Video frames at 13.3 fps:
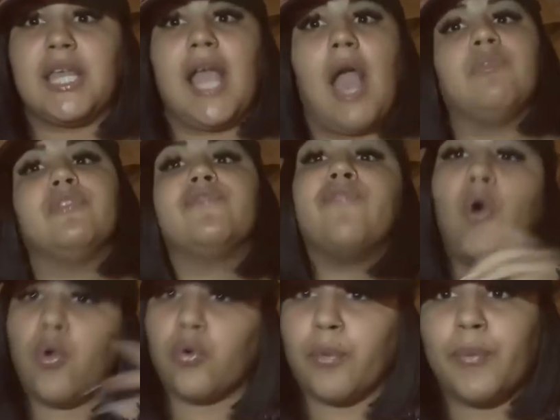Like, I was
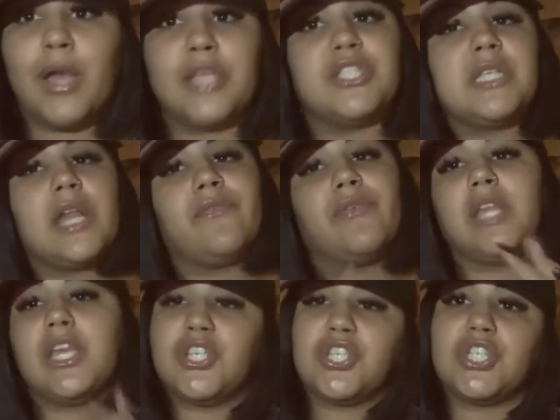vulnerable. I just got a
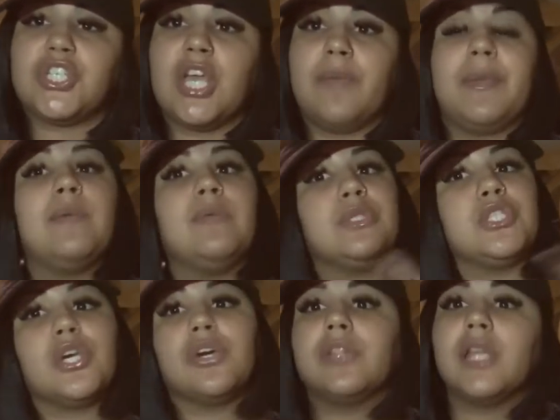relationship. He was
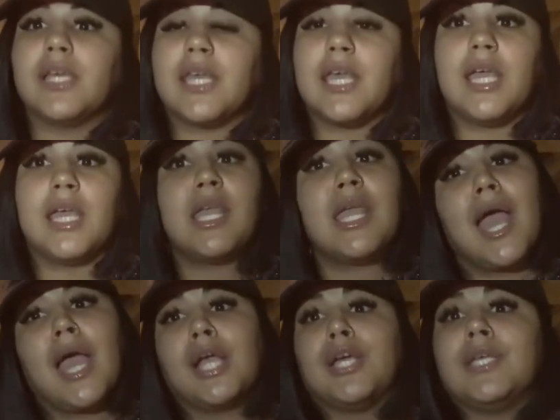good looking. He
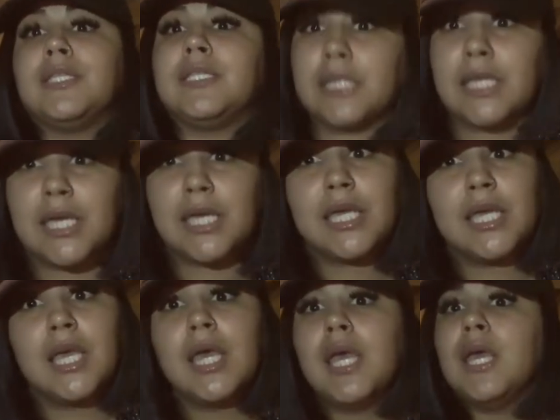had good D.
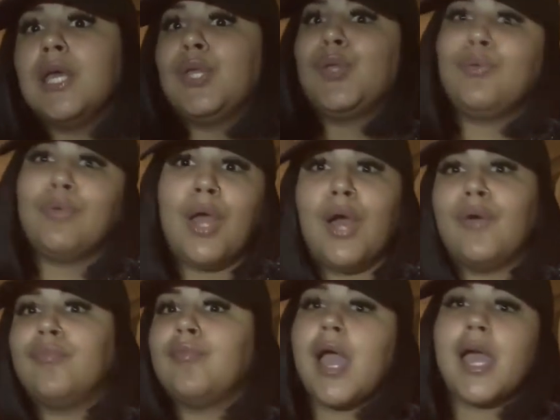You
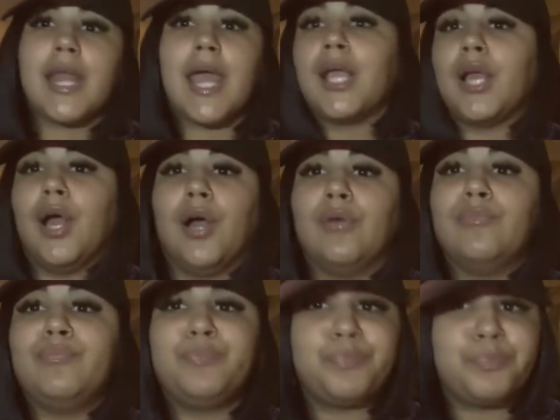know how that go.